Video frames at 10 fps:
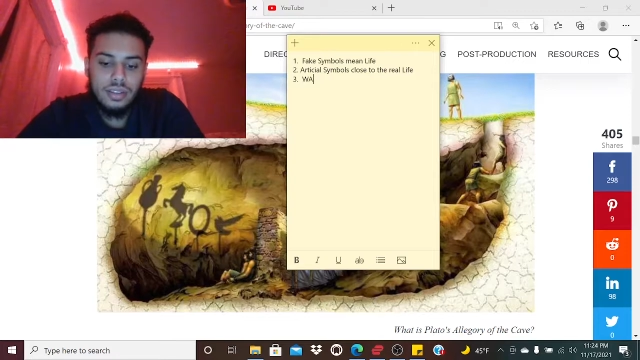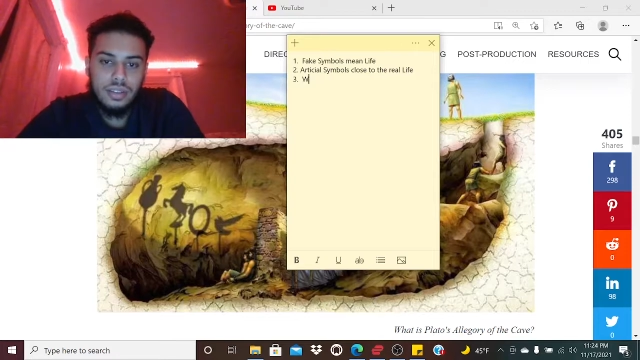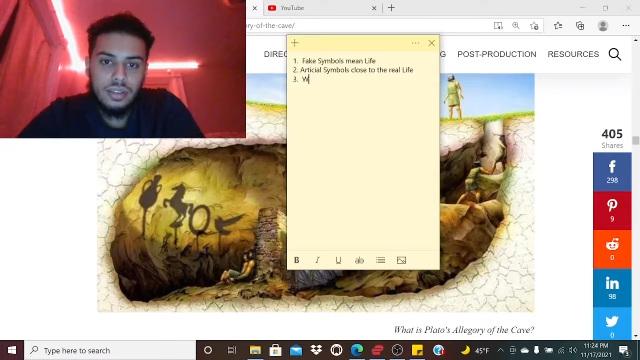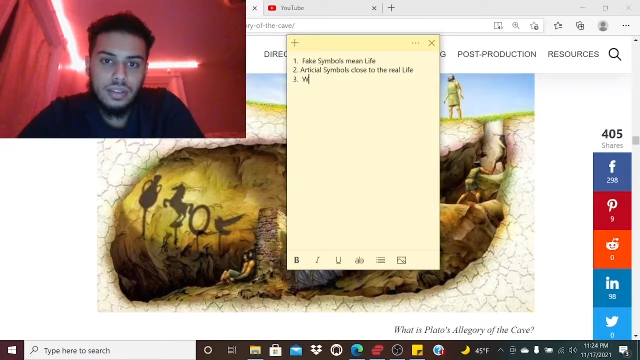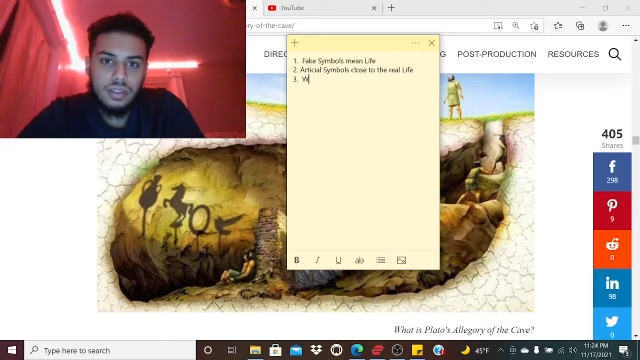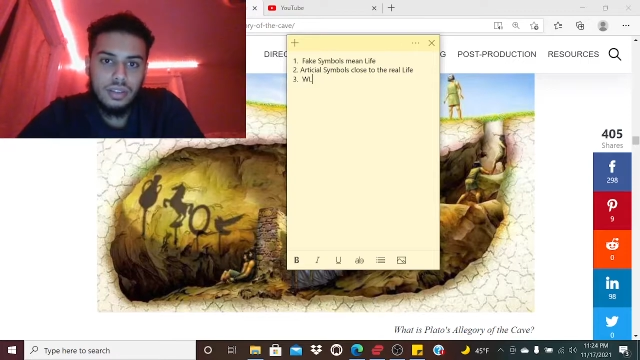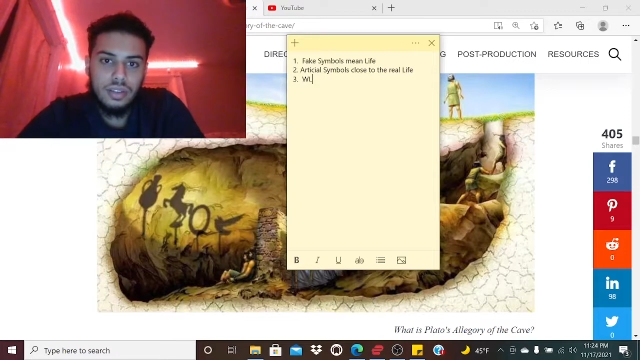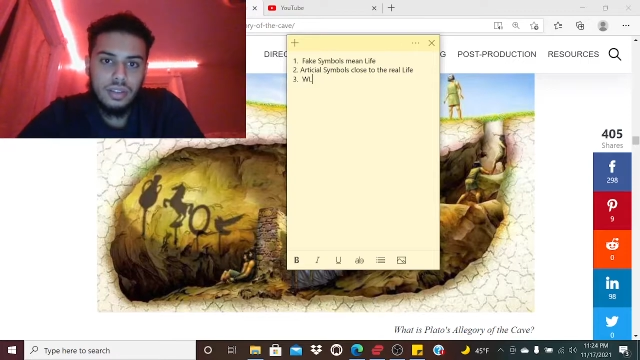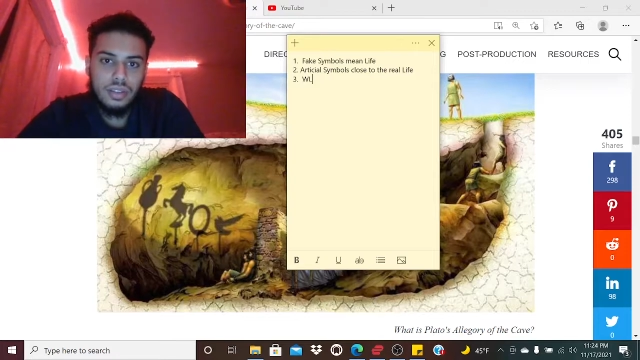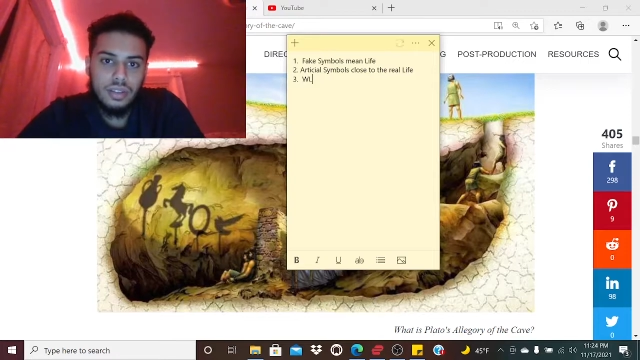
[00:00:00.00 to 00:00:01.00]

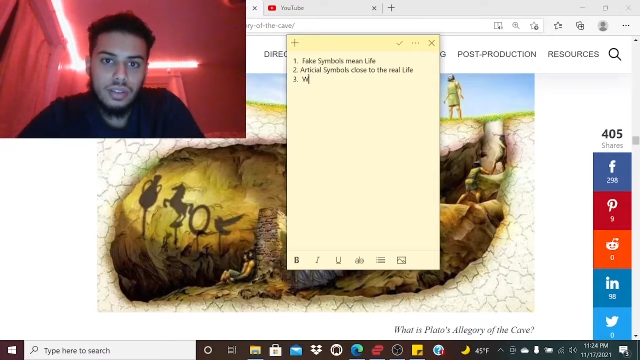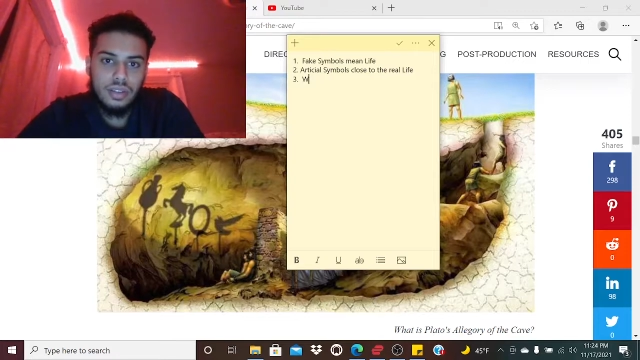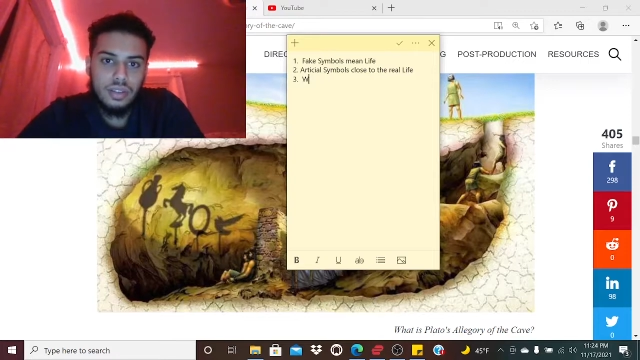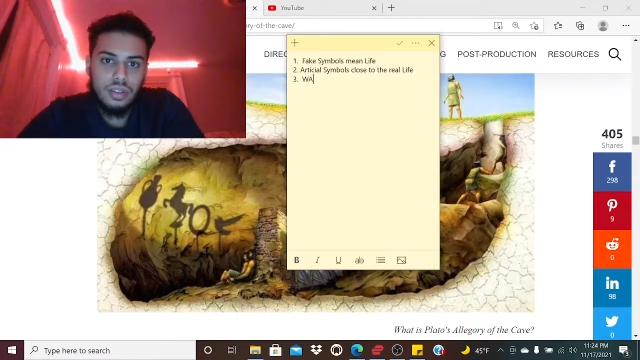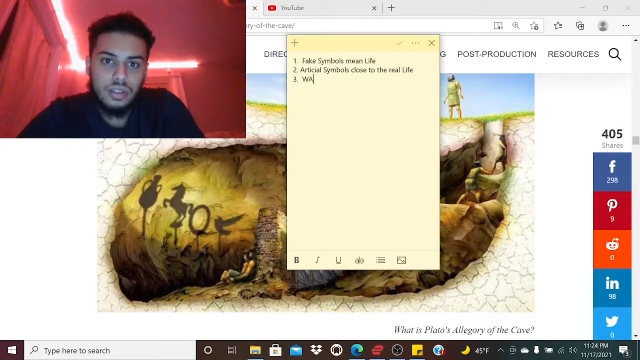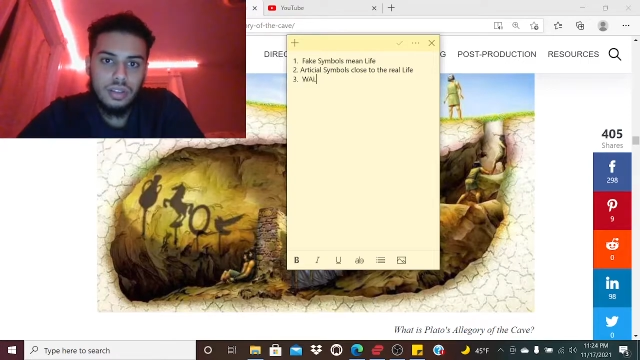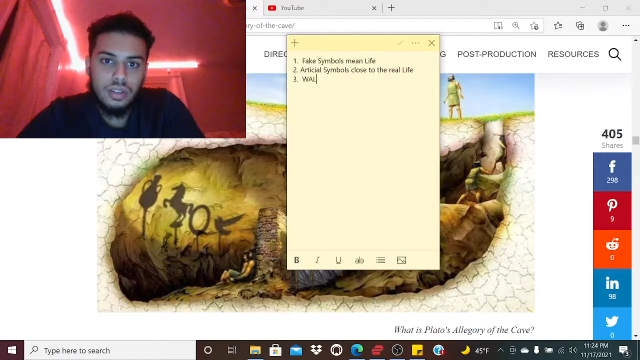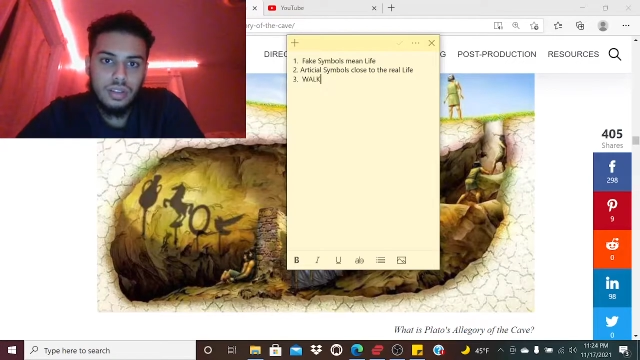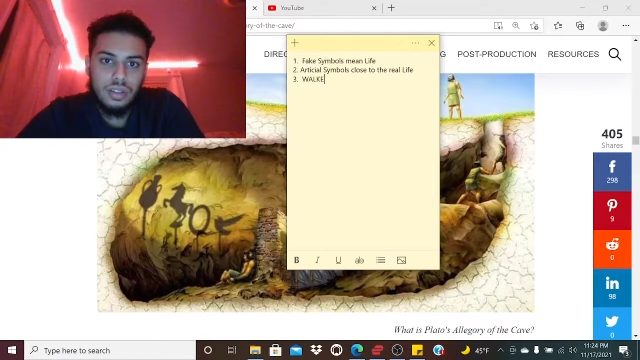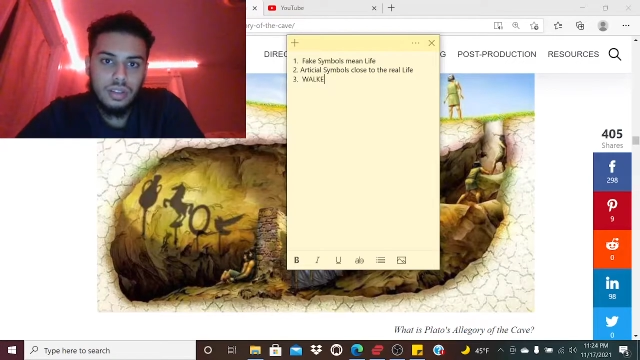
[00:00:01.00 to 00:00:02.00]

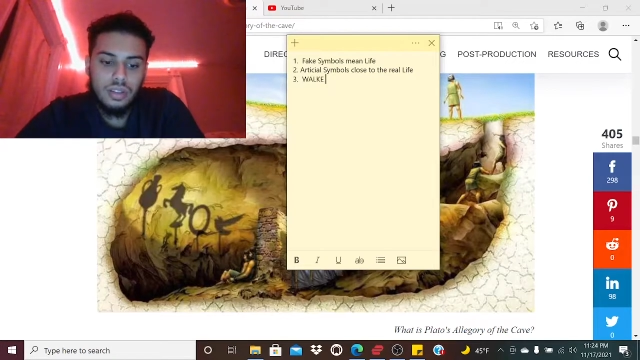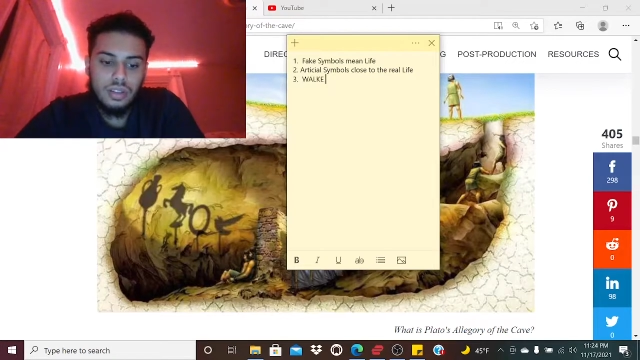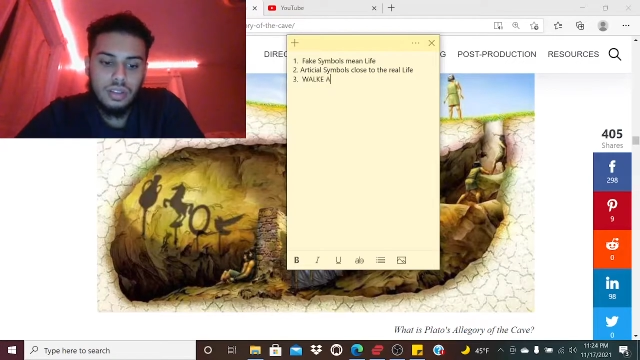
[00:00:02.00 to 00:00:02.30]
Nobody speaks.